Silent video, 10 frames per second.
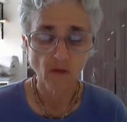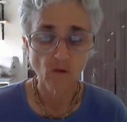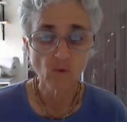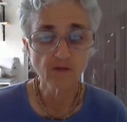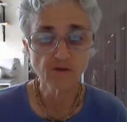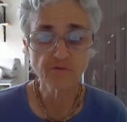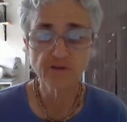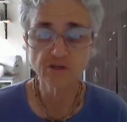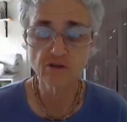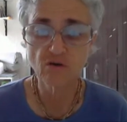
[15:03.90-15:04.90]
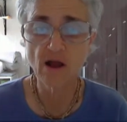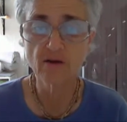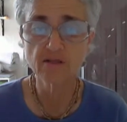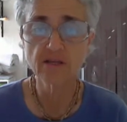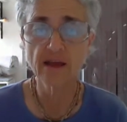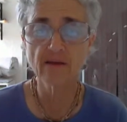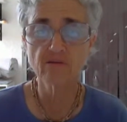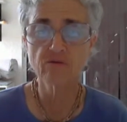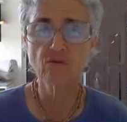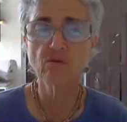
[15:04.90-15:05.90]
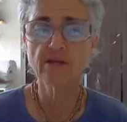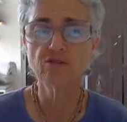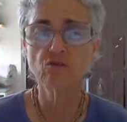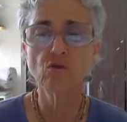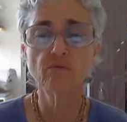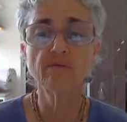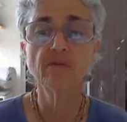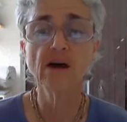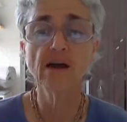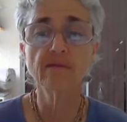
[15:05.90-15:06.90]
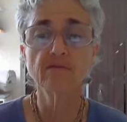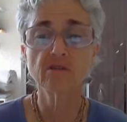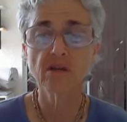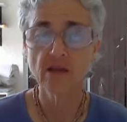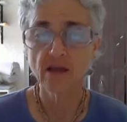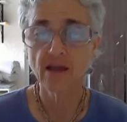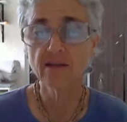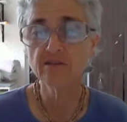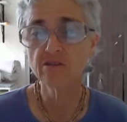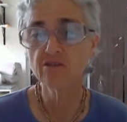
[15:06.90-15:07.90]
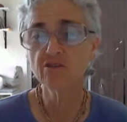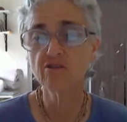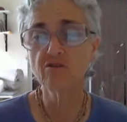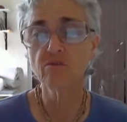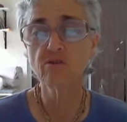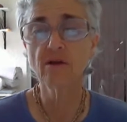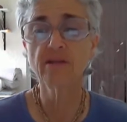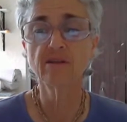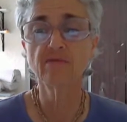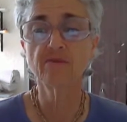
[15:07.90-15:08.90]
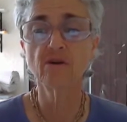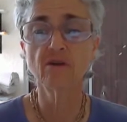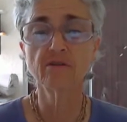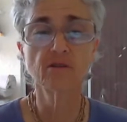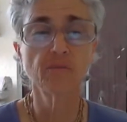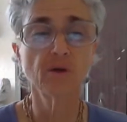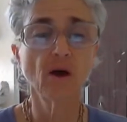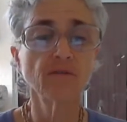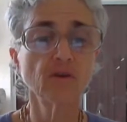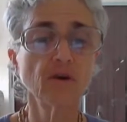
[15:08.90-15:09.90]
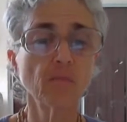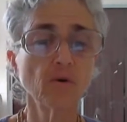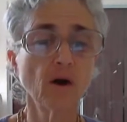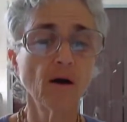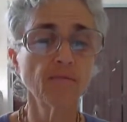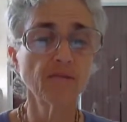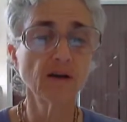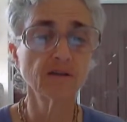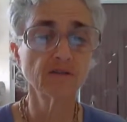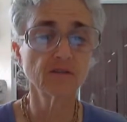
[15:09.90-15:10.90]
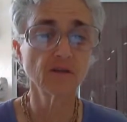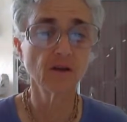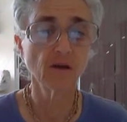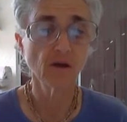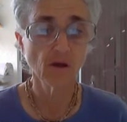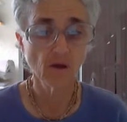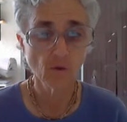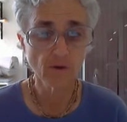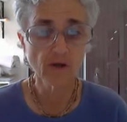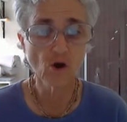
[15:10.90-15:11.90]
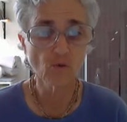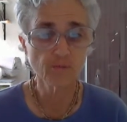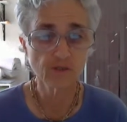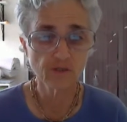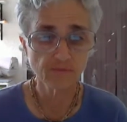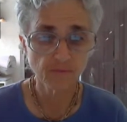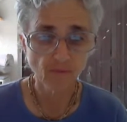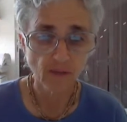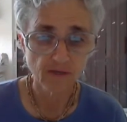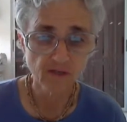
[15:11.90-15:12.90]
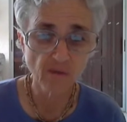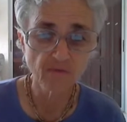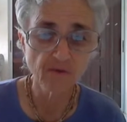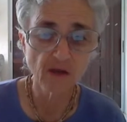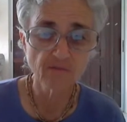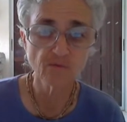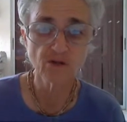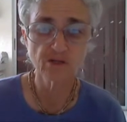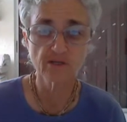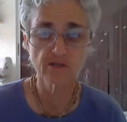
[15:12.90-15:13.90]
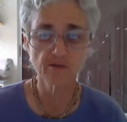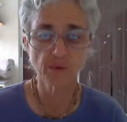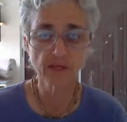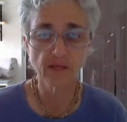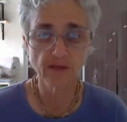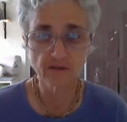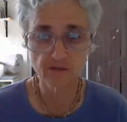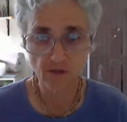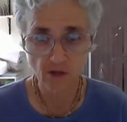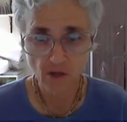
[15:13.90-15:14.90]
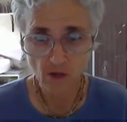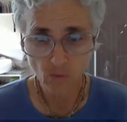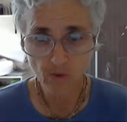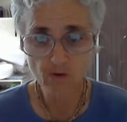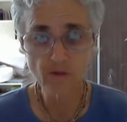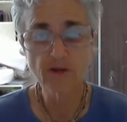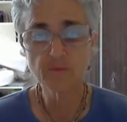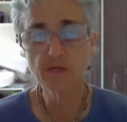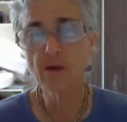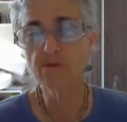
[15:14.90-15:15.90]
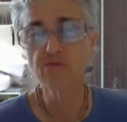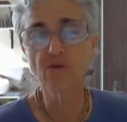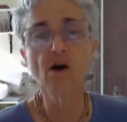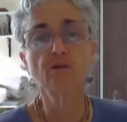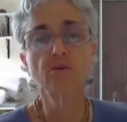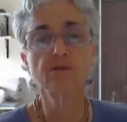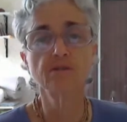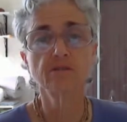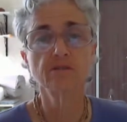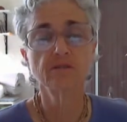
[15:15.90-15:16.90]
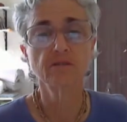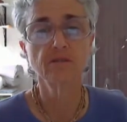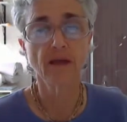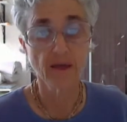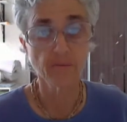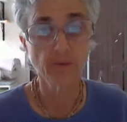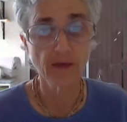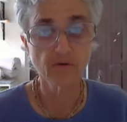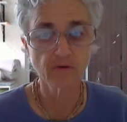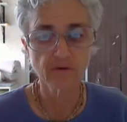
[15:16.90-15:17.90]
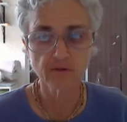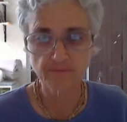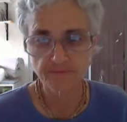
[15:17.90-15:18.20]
When a sufficient crowd is gathered, the great soul revives and is assisted with great difficulty beyond the temple confines, where he hopes some of the unfortunate spectators will agree to become his followers and patrons.